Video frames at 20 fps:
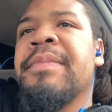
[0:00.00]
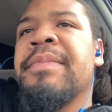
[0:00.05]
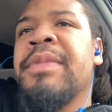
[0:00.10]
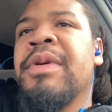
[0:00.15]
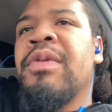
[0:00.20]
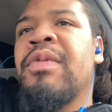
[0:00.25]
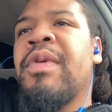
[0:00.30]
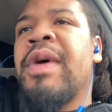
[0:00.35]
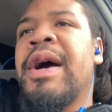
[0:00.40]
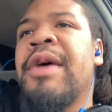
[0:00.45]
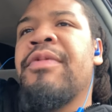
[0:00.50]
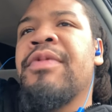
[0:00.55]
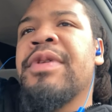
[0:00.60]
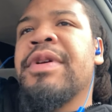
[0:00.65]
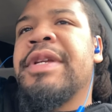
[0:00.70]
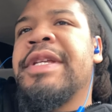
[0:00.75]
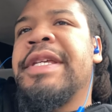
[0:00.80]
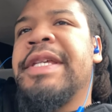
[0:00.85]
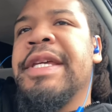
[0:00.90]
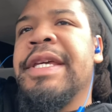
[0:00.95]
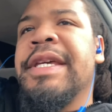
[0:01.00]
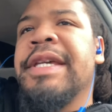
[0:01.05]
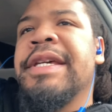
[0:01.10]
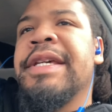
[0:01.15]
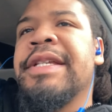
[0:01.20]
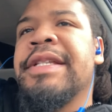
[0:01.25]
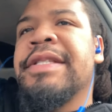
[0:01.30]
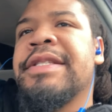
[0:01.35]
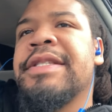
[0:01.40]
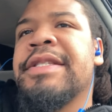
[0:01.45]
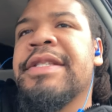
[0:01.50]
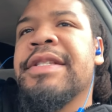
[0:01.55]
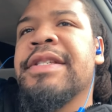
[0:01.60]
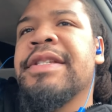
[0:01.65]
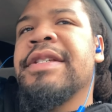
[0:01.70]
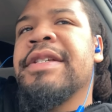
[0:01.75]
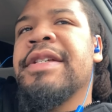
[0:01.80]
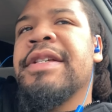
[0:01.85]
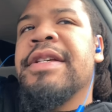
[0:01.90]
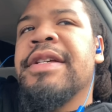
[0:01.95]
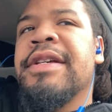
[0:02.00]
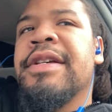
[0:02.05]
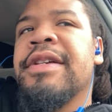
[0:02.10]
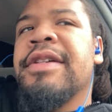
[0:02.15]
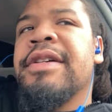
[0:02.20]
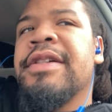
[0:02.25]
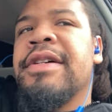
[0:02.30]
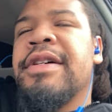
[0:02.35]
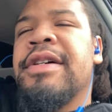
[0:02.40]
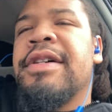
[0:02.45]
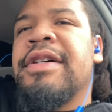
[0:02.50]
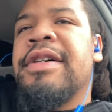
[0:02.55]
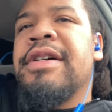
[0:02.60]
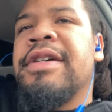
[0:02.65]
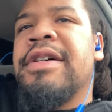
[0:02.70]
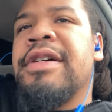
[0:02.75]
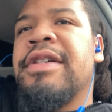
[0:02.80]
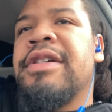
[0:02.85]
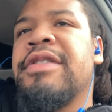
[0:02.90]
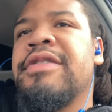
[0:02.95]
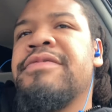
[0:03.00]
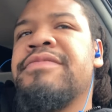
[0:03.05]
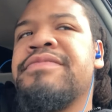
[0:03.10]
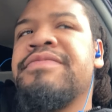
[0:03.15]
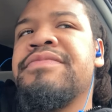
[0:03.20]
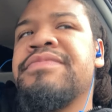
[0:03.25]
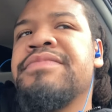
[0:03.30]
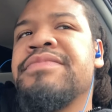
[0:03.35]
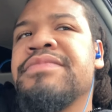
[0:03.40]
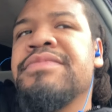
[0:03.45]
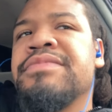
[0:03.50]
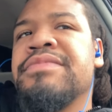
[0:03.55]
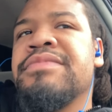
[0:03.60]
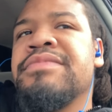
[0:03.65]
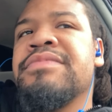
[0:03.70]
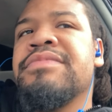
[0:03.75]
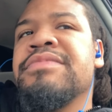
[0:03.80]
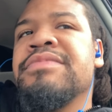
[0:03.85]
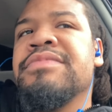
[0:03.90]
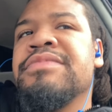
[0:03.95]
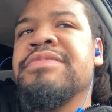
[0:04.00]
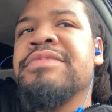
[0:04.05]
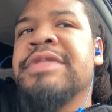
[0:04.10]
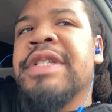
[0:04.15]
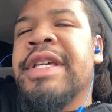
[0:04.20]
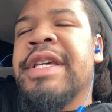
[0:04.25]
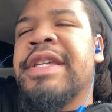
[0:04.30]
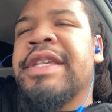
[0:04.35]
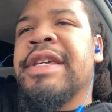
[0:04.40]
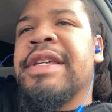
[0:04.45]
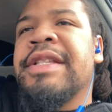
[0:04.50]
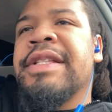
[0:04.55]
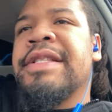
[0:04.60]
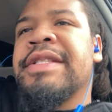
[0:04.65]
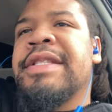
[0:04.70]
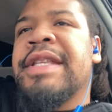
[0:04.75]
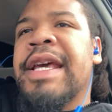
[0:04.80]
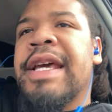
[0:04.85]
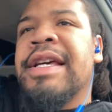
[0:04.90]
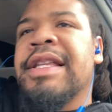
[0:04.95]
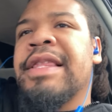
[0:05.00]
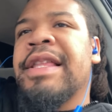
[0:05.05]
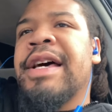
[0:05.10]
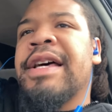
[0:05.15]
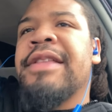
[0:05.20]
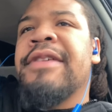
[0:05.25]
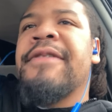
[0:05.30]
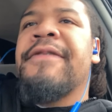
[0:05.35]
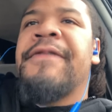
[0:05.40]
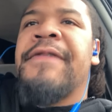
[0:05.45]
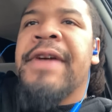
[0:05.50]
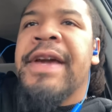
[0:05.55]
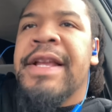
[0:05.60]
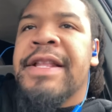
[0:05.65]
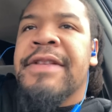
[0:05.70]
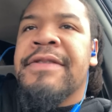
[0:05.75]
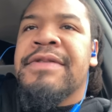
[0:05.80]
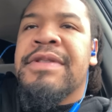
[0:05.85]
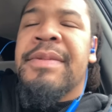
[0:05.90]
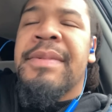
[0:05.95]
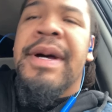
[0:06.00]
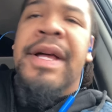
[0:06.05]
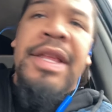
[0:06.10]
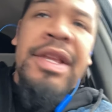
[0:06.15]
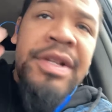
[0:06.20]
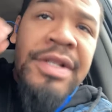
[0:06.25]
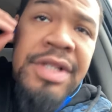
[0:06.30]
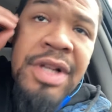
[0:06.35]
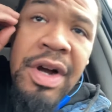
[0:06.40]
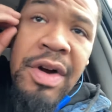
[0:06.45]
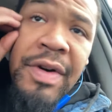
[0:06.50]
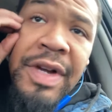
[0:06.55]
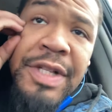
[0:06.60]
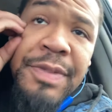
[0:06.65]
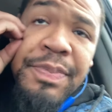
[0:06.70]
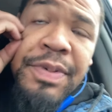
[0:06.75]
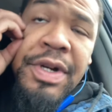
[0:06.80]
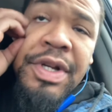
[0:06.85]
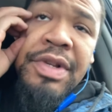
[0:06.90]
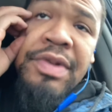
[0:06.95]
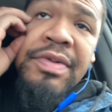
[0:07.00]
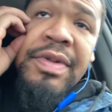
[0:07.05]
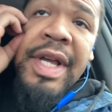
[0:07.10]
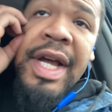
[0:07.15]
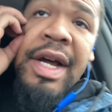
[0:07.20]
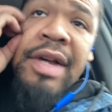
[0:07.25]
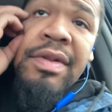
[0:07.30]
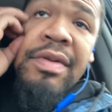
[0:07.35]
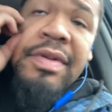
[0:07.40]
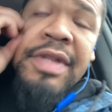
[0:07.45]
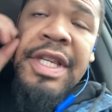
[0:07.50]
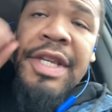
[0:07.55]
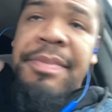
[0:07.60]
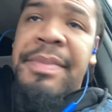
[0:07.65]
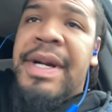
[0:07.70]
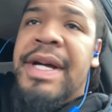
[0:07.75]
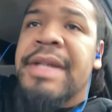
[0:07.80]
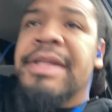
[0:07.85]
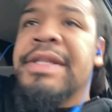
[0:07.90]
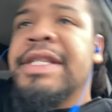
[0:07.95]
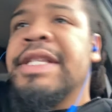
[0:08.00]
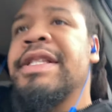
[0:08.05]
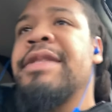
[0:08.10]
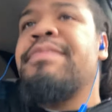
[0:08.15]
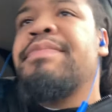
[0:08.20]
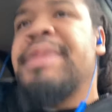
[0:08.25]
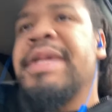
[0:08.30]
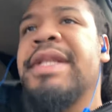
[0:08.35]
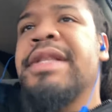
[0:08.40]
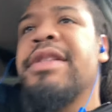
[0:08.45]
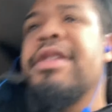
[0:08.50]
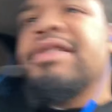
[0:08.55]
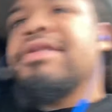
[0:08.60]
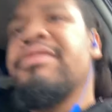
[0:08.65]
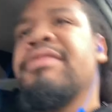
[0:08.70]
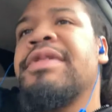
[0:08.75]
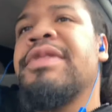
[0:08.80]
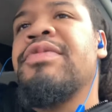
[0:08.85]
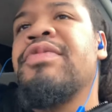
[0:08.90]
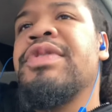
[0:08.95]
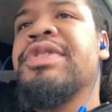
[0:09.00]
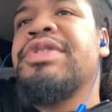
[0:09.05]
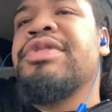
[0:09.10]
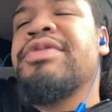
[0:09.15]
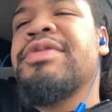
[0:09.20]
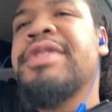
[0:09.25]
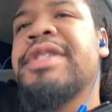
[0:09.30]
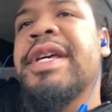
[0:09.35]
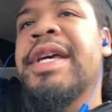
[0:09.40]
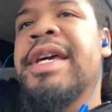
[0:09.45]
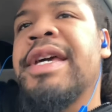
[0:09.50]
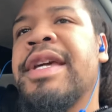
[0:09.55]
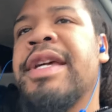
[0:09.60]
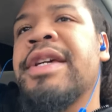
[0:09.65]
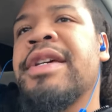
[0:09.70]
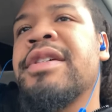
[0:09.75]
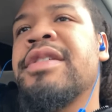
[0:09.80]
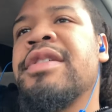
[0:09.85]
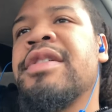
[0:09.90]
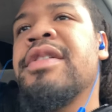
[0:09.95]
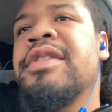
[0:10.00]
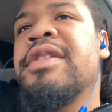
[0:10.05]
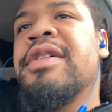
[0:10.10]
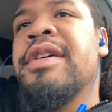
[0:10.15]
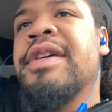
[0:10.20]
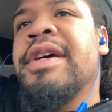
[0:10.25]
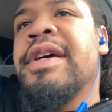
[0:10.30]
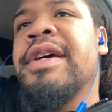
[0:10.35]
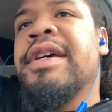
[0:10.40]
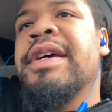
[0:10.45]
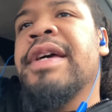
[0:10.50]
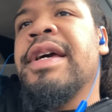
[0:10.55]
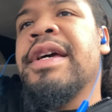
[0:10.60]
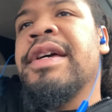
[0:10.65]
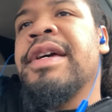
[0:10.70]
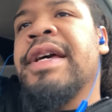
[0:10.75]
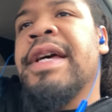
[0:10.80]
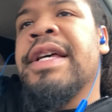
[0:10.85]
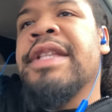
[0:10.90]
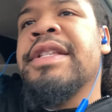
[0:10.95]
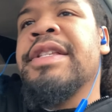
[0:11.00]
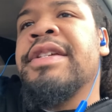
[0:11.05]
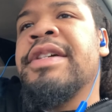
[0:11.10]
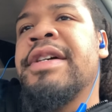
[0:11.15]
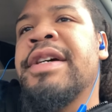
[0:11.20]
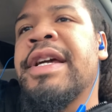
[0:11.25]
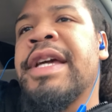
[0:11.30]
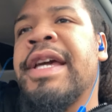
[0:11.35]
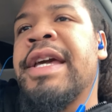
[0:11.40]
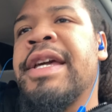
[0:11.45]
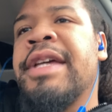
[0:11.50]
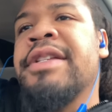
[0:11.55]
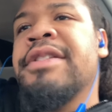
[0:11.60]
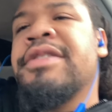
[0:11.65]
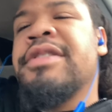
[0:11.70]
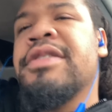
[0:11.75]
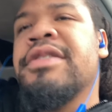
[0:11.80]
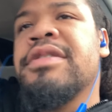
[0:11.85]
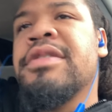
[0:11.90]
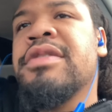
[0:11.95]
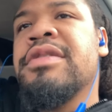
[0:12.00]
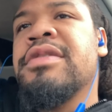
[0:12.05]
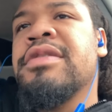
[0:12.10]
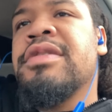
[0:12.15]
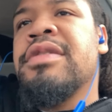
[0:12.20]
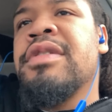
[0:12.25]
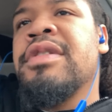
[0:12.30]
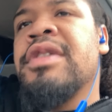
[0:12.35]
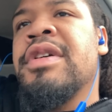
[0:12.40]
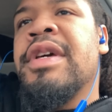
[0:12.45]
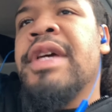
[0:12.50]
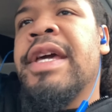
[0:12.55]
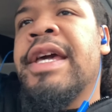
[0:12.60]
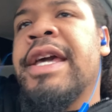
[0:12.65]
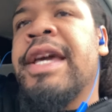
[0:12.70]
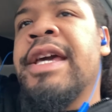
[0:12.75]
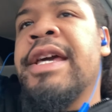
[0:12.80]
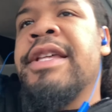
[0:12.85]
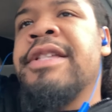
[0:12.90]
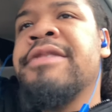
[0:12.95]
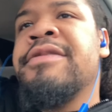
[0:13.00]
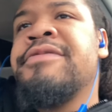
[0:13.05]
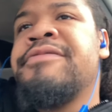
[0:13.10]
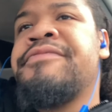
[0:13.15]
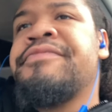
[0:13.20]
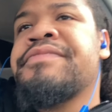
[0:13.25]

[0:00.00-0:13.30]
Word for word: but while we're kids, um, it can take a lot of effect if somebody is always putting you down or de- belittling what you're saying at a young age. And